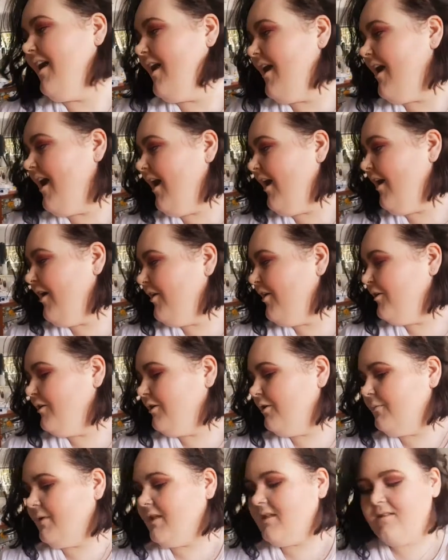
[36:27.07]

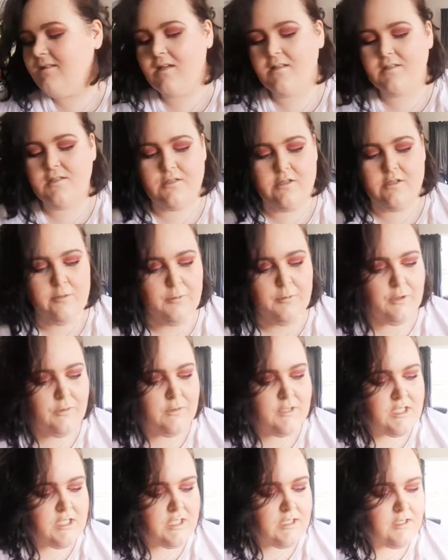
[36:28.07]
let's answer two more
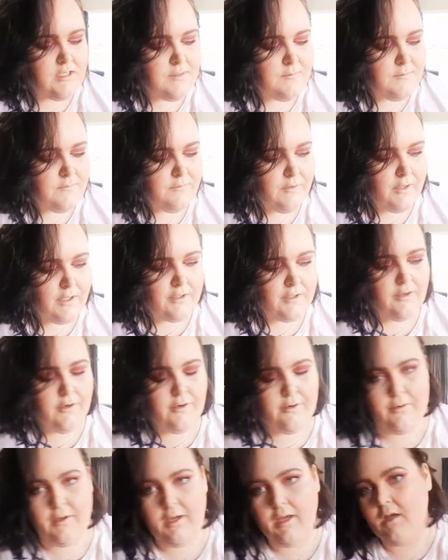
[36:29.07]
questions before I go,
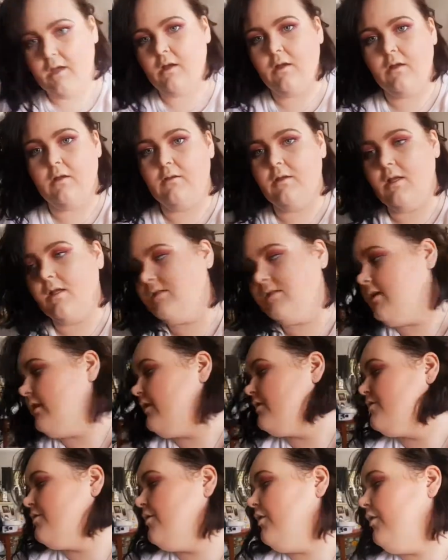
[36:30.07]
and that's it.
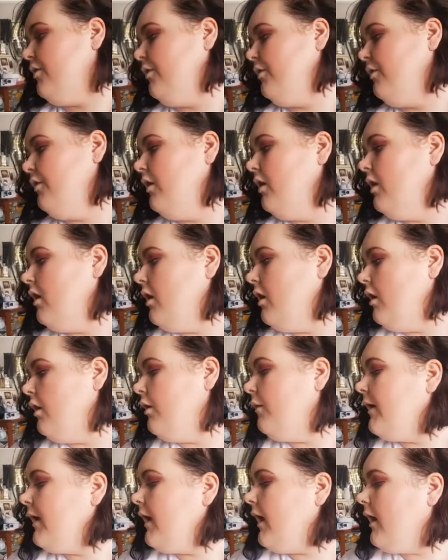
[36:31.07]
So
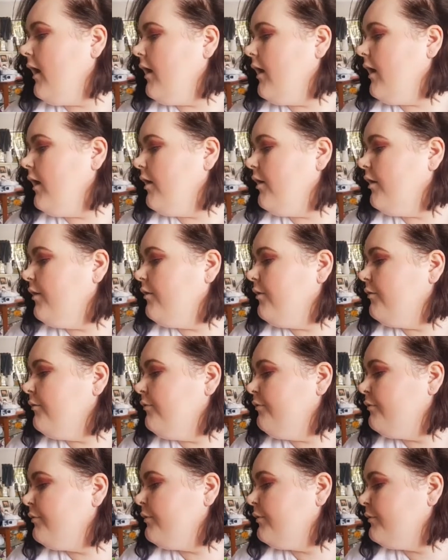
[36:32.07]
we have,
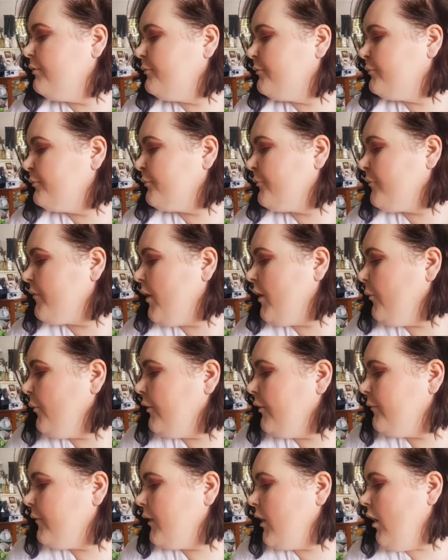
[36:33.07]
what do
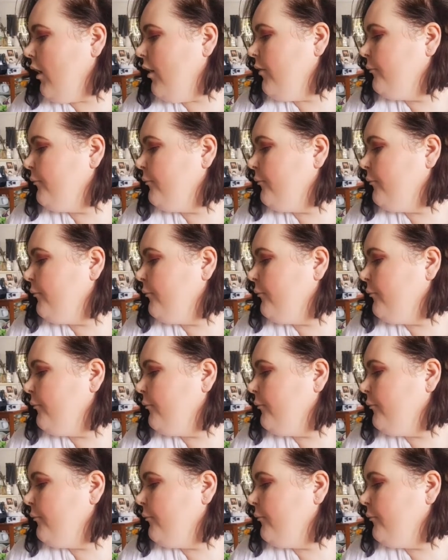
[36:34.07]
we got?